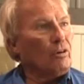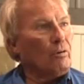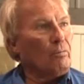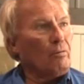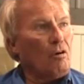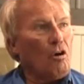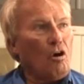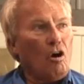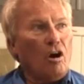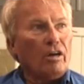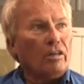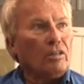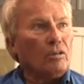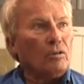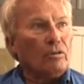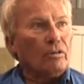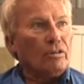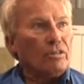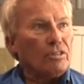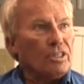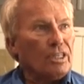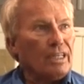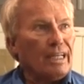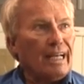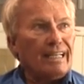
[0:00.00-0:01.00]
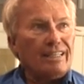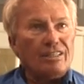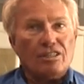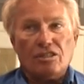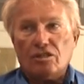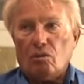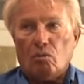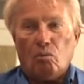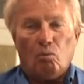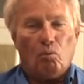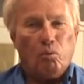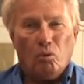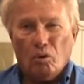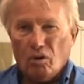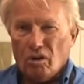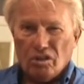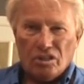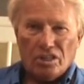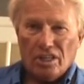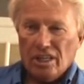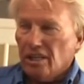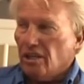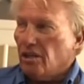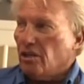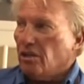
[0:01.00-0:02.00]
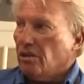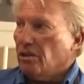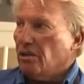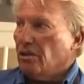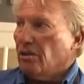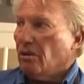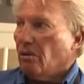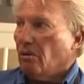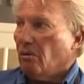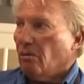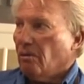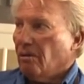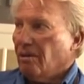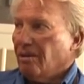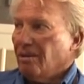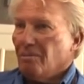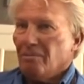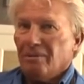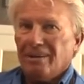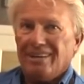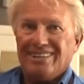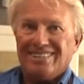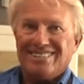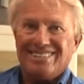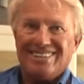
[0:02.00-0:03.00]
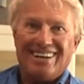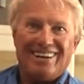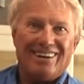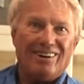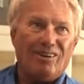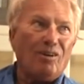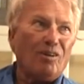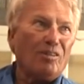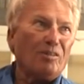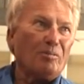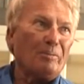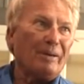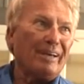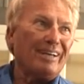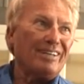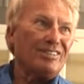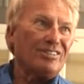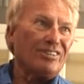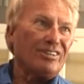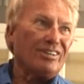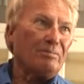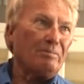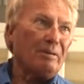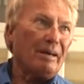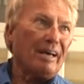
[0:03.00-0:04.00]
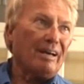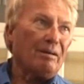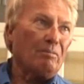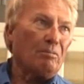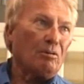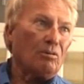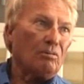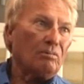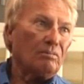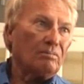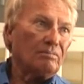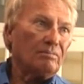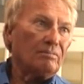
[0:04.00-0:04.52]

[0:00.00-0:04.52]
their hard lures, and that's the worst thing you can do because not all the paints are compatible.